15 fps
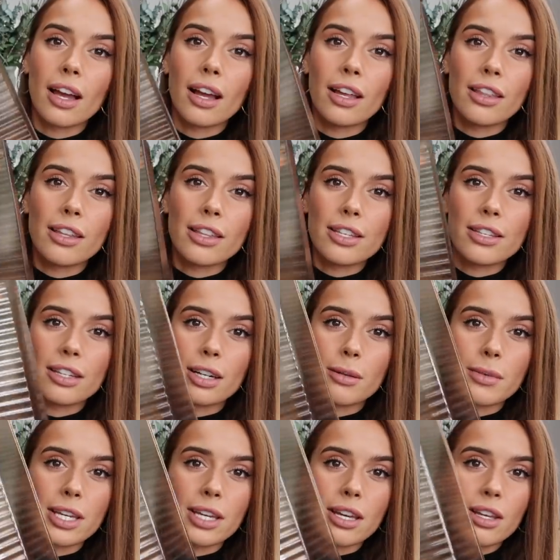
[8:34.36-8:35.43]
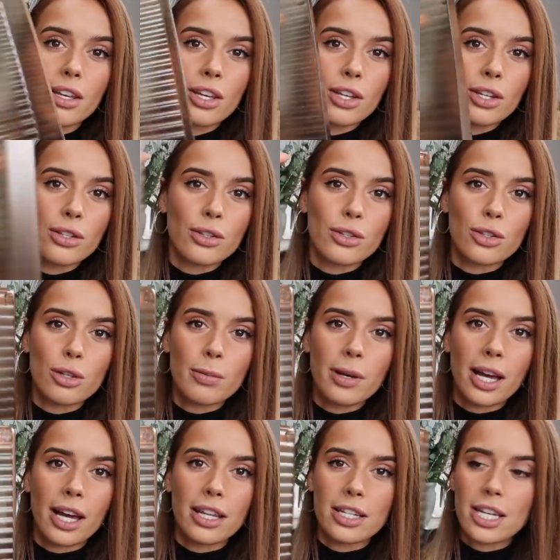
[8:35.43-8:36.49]
yeah, I think these are gonna be super
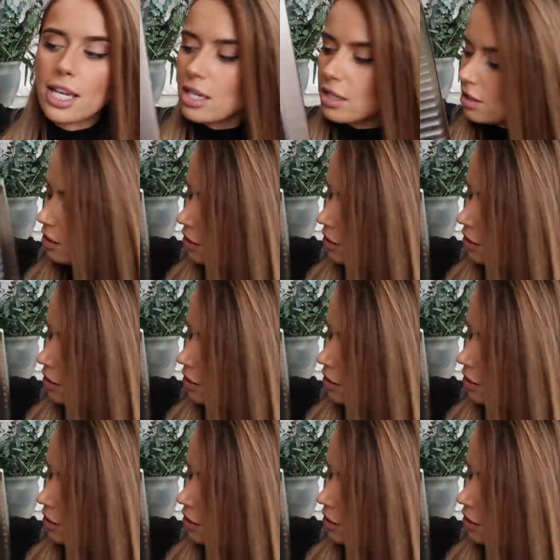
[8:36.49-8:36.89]
handy.